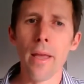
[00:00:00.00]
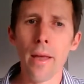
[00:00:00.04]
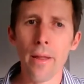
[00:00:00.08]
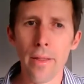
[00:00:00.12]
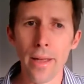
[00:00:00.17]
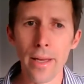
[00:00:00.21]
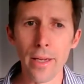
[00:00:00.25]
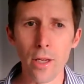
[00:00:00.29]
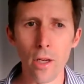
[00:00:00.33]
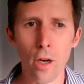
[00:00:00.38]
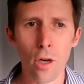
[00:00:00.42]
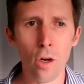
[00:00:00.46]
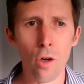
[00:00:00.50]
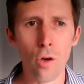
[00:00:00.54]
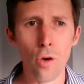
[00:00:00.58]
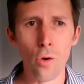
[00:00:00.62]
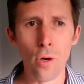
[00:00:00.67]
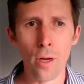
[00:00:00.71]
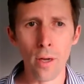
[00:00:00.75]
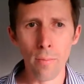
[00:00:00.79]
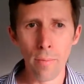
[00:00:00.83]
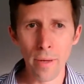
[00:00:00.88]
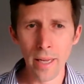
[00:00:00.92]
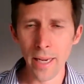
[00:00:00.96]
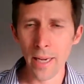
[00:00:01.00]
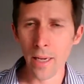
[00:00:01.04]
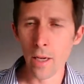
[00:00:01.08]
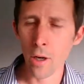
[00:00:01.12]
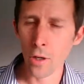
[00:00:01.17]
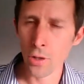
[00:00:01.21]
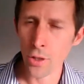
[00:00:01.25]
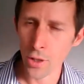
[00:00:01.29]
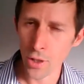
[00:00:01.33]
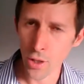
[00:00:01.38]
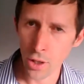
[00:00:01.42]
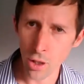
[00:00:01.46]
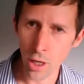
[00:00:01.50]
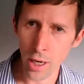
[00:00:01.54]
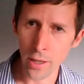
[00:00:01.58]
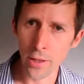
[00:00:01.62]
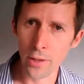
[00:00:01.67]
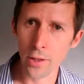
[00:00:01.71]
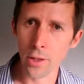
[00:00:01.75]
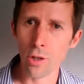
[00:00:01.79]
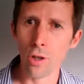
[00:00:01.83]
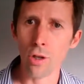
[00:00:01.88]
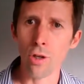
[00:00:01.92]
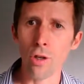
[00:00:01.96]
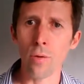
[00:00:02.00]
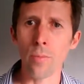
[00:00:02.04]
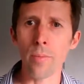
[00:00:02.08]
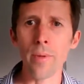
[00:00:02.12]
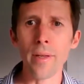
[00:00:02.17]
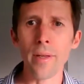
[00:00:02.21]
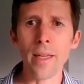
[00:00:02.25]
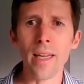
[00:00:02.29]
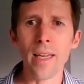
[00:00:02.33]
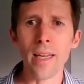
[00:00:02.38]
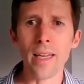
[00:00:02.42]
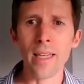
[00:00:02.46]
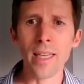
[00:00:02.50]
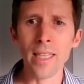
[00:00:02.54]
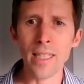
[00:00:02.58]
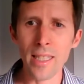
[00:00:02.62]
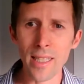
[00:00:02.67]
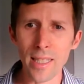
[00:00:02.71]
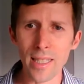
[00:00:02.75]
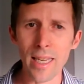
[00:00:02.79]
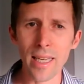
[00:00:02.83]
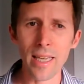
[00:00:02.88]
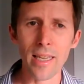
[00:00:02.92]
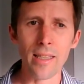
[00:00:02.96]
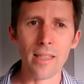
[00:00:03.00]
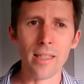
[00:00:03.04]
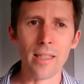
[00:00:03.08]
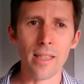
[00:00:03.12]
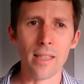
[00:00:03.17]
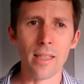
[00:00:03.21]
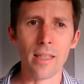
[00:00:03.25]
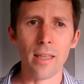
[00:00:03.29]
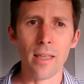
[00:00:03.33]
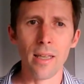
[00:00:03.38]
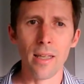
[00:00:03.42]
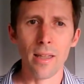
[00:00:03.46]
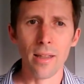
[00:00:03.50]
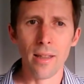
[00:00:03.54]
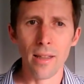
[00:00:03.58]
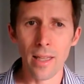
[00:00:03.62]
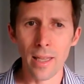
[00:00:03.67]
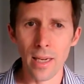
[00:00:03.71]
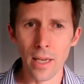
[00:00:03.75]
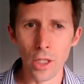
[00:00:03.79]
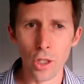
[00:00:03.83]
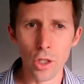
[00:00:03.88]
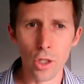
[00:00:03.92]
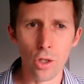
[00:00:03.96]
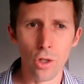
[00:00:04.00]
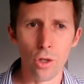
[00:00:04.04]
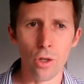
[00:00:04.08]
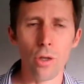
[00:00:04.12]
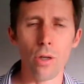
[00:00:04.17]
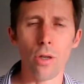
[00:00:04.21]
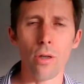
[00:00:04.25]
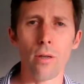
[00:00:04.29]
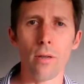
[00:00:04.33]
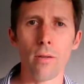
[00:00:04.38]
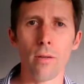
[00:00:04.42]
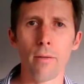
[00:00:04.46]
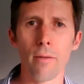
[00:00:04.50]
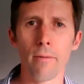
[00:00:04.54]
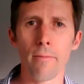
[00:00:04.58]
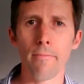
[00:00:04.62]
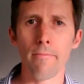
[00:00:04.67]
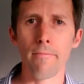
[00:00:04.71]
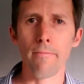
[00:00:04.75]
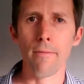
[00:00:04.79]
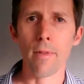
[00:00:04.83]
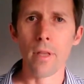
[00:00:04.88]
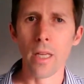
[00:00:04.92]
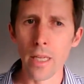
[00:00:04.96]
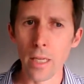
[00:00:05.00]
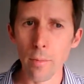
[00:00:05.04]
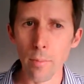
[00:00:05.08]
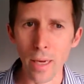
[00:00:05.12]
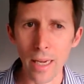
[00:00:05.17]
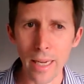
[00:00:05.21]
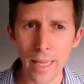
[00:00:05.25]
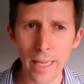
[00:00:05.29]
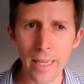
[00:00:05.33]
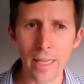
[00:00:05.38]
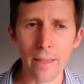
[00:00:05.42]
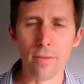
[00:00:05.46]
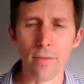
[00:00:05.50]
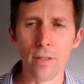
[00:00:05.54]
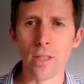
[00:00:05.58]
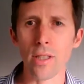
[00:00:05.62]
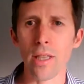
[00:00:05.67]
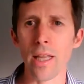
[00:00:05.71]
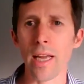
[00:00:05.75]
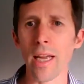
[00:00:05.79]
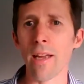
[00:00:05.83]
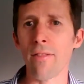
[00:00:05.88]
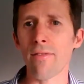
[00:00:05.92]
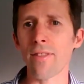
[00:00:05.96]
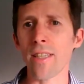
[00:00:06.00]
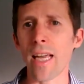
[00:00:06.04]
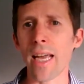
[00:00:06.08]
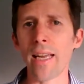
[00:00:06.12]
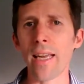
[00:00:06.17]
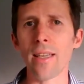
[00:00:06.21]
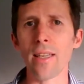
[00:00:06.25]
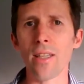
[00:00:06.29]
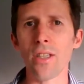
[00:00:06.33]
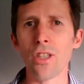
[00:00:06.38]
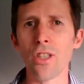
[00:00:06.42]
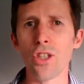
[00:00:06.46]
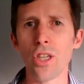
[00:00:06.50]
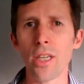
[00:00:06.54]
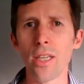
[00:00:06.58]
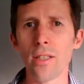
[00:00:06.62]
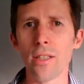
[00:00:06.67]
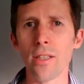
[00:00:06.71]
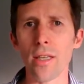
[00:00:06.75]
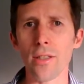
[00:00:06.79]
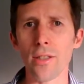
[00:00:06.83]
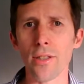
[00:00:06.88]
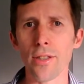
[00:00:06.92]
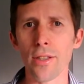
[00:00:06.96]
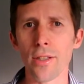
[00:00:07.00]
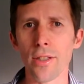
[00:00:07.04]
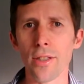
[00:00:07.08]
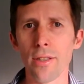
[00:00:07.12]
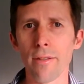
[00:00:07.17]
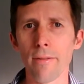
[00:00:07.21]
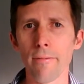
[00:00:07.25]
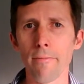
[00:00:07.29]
They go, and Peter goes inside the tomb, and he sees that it's true. He believes they have taken Jesus.